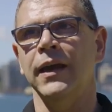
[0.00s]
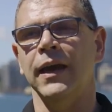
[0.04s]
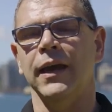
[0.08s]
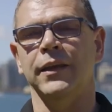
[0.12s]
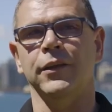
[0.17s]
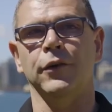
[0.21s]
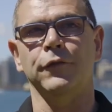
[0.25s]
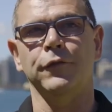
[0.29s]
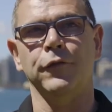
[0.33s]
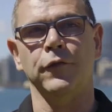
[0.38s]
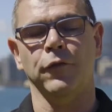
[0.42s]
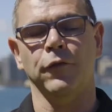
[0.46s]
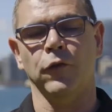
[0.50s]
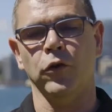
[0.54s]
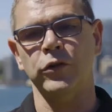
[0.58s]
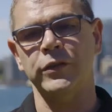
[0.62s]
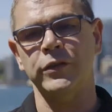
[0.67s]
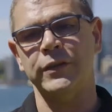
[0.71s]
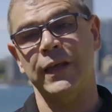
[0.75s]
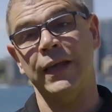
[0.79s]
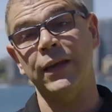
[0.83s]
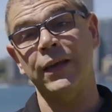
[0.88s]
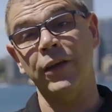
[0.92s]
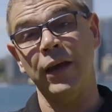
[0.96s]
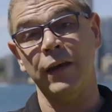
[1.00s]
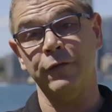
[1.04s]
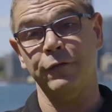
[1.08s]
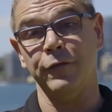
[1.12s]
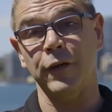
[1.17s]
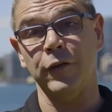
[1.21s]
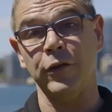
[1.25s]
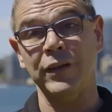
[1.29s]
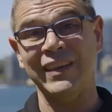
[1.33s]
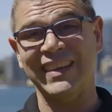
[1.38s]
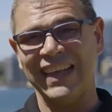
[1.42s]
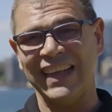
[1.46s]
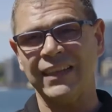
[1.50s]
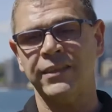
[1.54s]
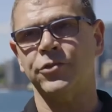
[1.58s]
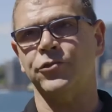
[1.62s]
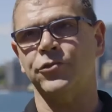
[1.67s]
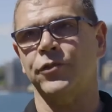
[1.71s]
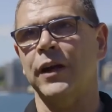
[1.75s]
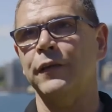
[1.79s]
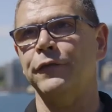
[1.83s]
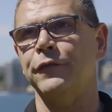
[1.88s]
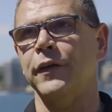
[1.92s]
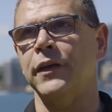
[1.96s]
And of course, then you have very dense
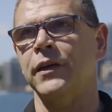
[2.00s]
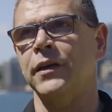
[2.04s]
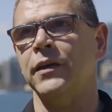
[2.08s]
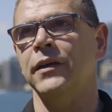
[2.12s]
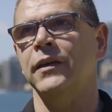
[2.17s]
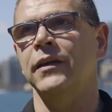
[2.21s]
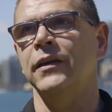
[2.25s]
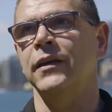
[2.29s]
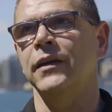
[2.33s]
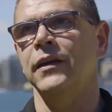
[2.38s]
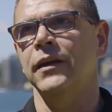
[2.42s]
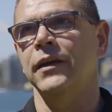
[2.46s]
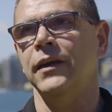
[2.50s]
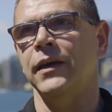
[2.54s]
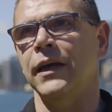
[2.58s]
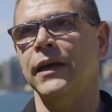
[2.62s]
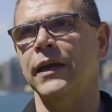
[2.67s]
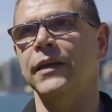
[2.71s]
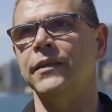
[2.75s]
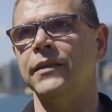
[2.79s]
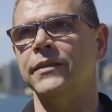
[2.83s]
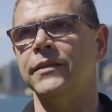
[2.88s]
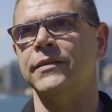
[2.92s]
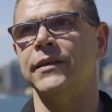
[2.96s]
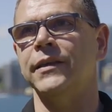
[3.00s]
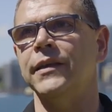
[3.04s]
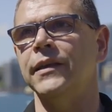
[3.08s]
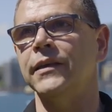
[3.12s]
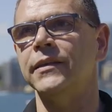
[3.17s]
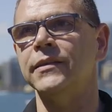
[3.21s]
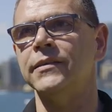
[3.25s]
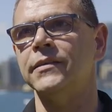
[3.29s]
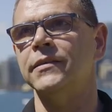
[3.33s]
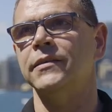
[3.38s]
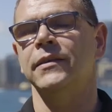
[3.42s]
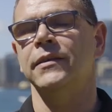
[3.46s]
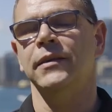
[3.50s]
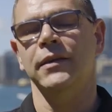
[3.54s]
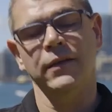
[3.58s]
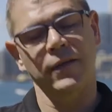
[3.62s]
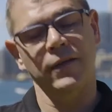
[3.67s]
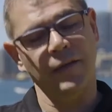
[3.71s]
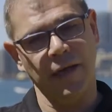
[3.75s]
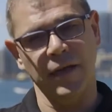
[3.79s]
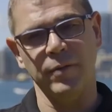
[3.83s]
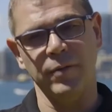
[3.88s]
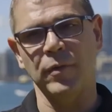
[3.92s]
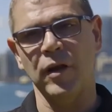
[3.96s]
traffic in the cities,
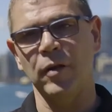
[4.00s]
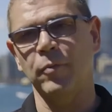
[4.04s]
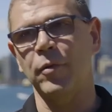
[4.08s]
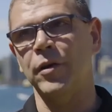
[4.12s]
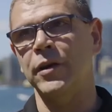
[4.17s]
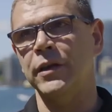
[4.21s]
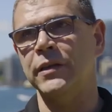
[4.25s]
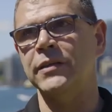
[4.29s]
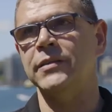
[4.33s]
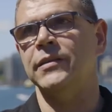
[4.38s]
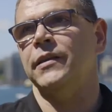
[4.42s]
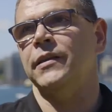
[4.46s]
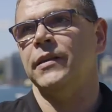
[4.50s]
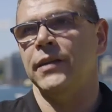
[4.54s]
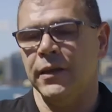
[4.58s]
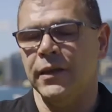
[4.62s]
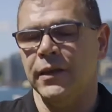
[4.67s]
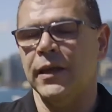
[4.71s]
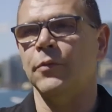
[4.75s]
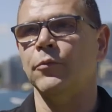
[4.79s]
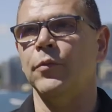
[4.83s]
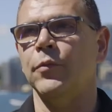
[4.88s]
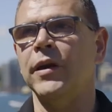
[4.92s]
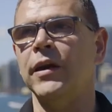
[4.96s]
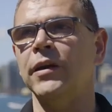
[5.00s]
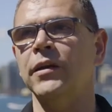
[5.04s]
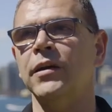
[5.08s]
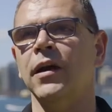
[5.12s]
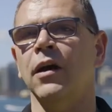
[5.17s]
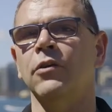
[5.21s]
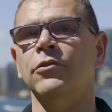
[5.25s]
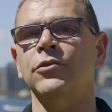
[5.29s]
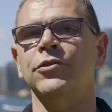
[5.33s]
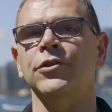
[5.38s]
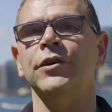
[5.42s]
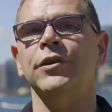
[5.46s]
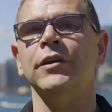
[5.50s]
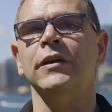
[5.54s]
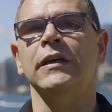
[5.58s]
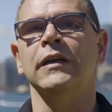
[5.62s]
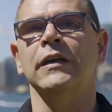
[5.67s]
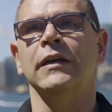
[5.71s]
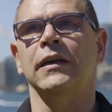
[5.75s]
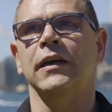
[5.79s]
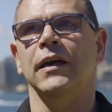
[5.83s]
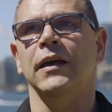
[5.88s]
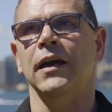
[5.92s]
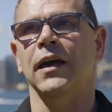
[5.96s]
in Melbourne, in Sydney, that we encounter
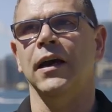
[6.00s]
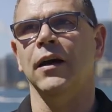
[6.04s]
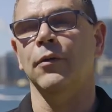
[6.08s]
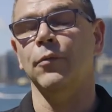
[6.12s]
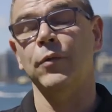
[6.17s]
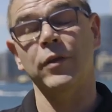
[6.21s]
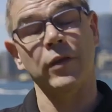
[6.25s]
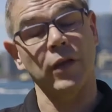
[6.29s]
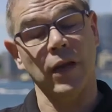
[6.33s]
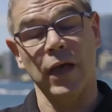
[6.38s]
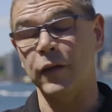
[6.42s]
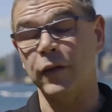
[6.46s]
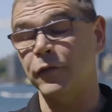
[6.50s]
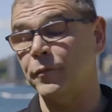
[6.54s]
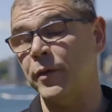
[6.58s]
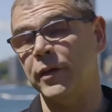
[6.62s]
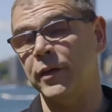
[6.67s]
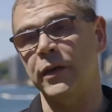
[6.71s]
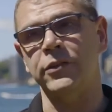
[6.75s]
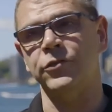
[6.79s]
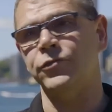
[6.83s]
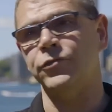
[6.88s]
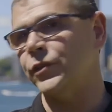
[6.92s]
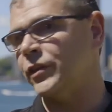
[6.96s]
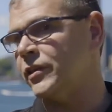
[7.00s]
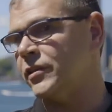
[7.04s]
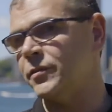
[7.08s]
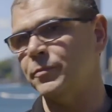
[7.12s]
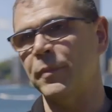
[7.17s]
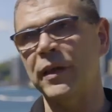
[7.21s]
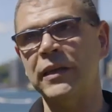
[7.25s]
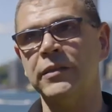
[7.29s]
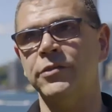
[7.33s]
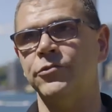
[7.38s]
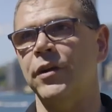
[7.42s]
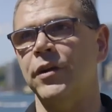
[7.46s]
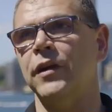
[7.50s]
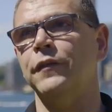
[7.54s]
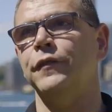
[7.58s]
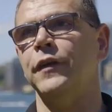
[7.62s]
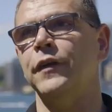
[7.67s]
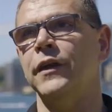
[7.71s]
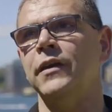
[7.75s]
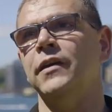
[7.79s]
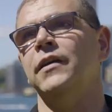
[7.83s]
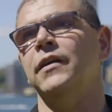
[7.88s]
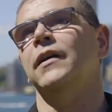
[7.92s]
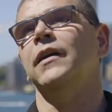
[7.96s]
with a lot of pedestrians, mixed
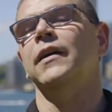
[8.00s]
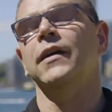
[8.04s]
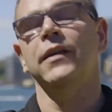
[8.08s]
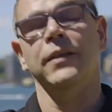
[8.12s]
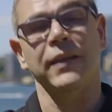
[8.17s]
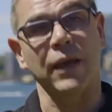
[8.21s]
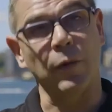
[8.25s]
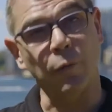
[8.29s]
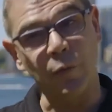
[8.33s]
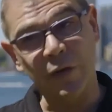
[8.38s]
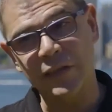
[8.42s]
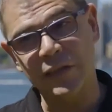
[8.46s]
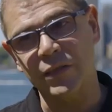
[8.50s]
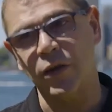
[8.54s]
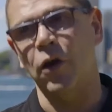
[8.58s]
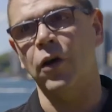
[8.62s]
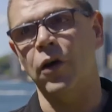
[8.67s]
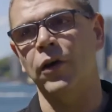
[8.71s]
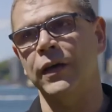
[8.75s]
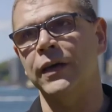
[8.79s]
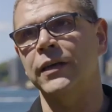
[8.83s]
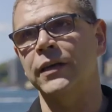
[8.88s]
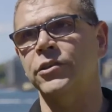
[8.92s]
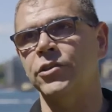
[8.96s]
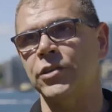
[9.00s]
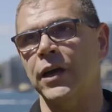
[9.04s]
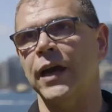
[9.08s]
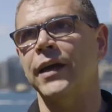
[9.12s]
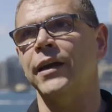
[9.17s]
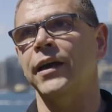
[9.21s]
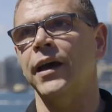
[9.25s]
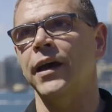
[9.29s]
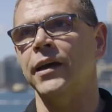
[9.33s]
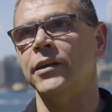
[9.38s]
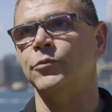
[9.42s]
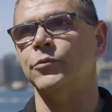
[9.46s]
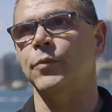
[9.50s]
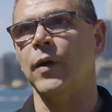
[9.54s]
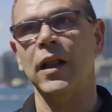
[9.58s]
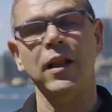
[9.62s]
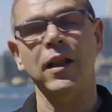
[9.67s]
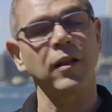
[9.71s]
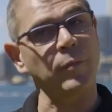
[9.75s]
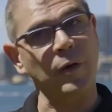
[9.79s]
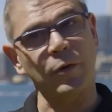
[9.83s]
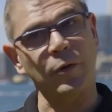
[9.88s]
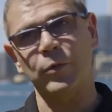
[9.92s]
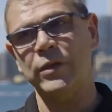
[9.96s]
traffic that we saw in China as
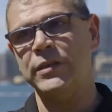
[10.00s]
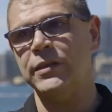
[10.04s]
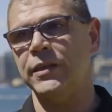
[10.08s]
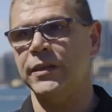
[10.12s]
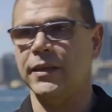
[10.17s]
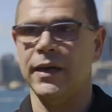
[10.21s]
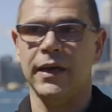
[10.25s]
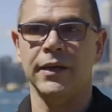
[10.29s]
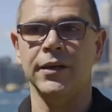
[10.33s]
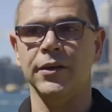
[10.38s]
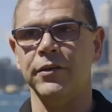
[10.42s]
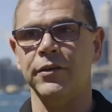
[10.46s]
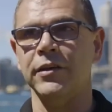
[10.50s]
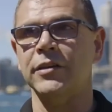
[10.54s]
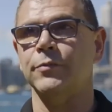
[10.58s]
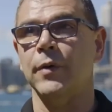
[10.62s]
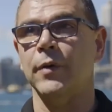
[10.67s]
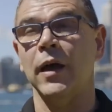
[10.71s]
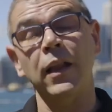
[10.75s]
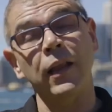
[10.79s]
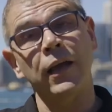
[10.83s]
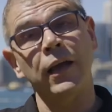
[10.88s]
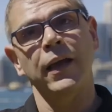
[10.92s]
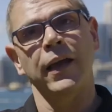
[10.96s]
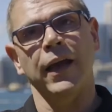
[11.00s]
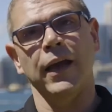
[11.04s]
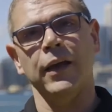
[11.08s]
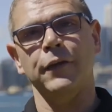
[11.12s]
well, but we see that here as well.